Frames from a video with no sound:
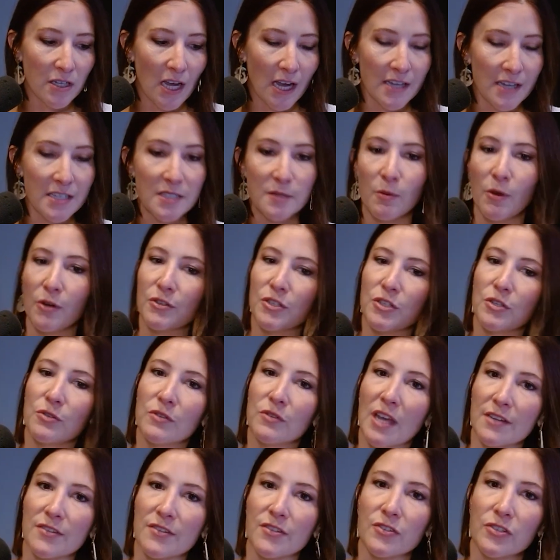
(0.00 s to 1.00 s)
I spoke to
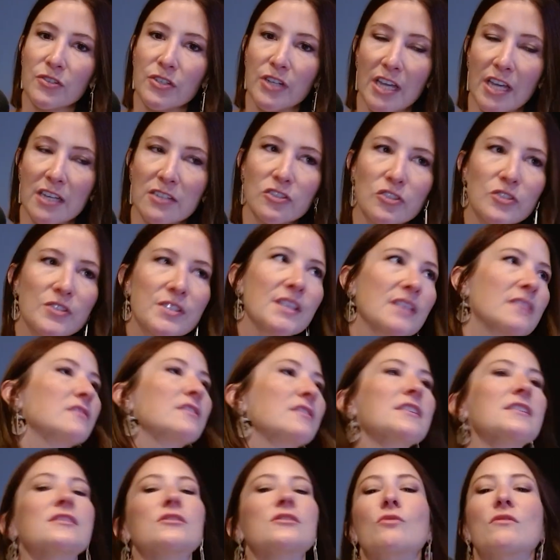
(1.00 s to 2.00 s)
yesterday and she's like,
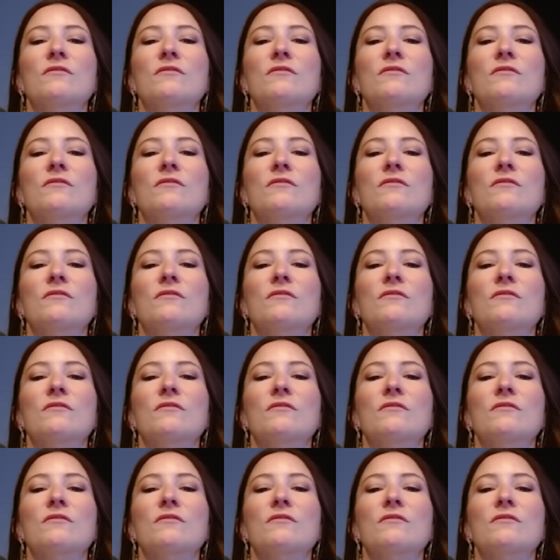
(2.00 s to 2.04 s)
Lisa,